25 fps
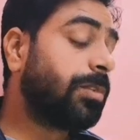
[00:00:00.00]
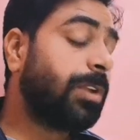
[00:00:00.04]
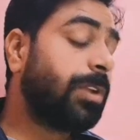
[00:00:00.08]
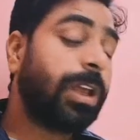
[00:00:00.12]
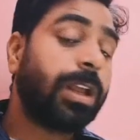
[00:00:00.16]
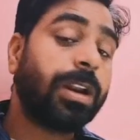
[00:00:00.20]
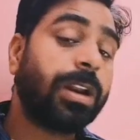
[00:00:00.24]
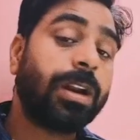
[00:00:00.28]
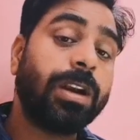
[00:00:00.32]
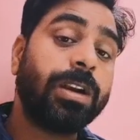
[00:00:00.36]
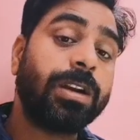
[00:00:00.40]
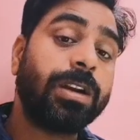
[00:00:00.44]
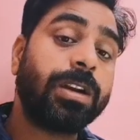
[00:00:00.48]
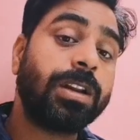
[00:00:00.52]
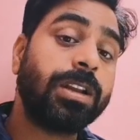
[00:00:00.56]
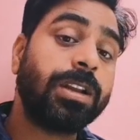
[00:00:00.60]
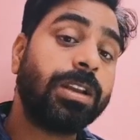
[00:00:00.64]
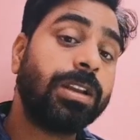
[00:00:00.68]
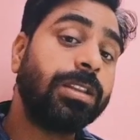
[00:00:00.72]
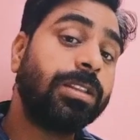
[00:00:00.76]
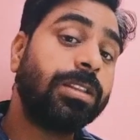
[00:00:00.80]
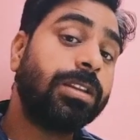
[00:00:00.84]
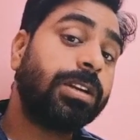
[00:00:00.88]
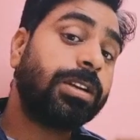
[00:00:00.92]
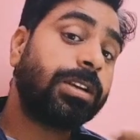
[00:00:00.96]
are altering in
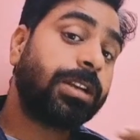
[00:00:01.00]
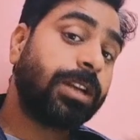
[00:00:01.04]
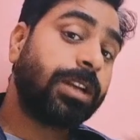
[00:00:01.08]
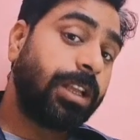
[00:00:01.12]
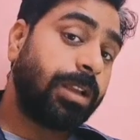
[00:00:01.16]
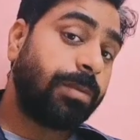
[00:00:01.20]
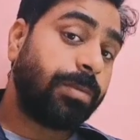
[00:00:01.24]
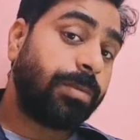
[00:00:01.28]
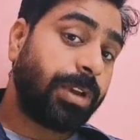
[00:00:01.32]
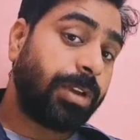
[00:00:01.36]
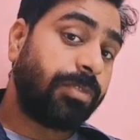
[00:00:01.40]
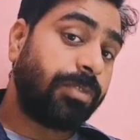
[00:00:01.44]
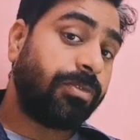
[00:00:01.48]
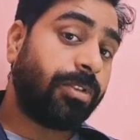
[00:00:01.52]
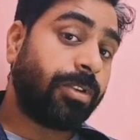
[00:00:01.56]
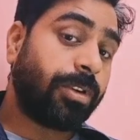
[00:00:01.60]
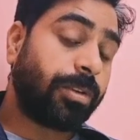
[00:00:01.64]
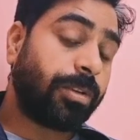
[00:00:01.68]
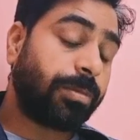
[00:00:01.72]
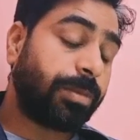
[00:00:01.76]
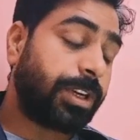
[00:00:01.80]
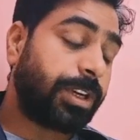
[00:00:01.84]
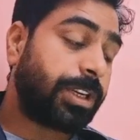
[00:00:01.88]
the table format,